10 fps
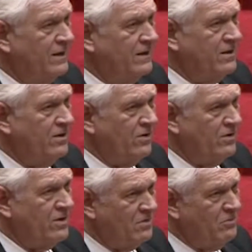So
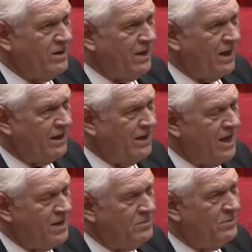there's some
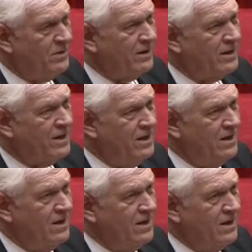recycling capability.
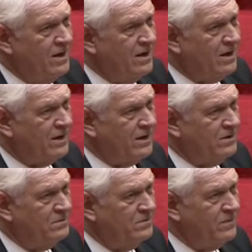
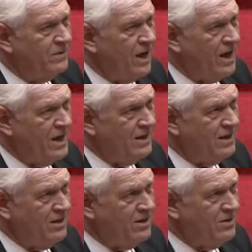I
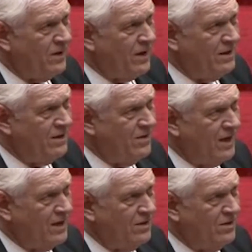anticipate
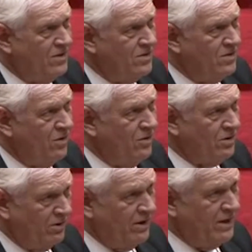that those early